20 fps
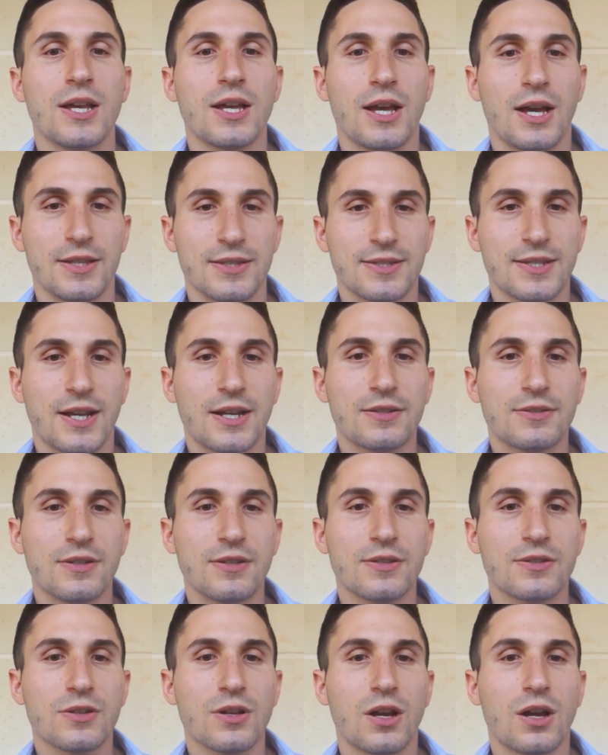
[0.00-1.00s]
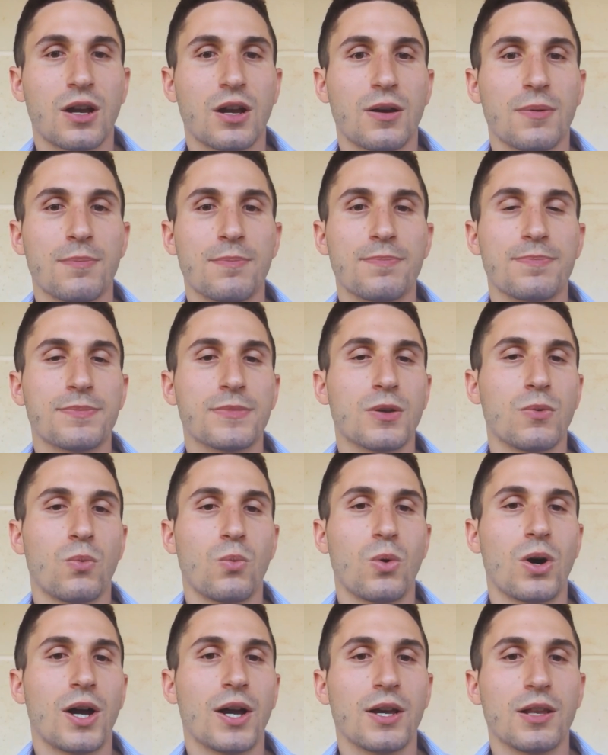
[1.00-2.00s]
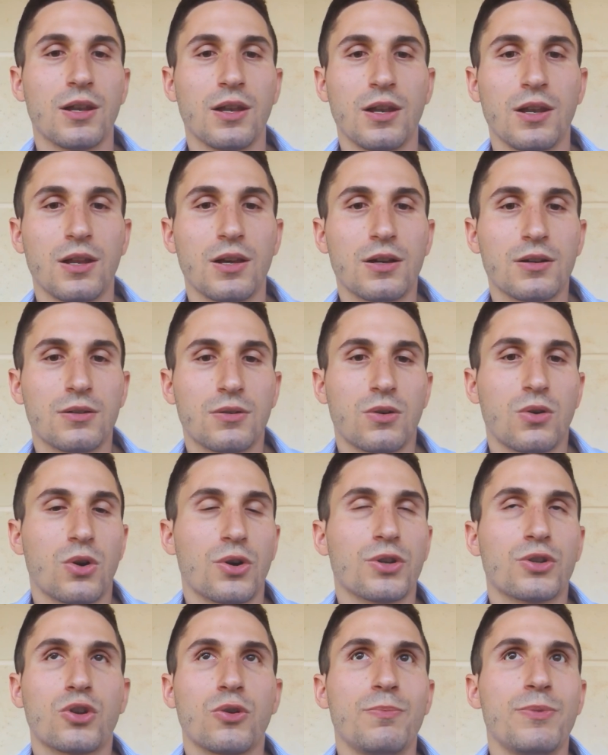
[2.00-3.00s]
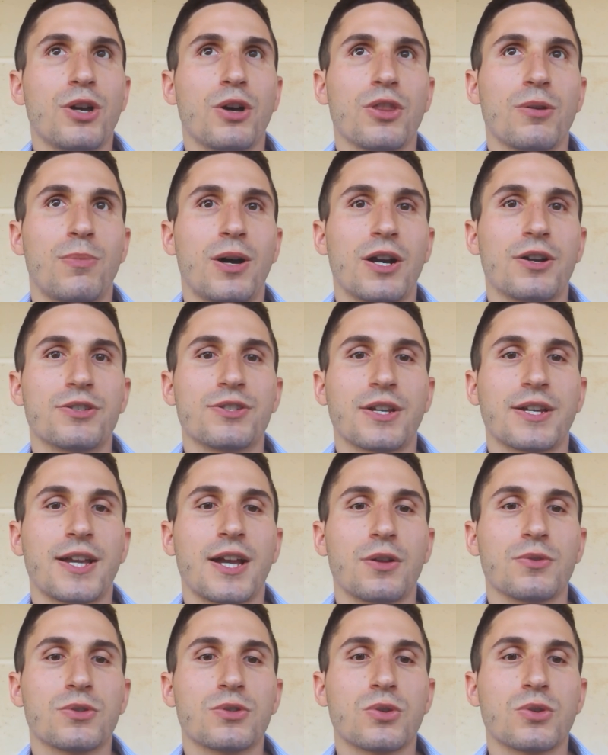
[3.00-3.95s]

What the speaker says: and taxes, or it could be on the buyer's account.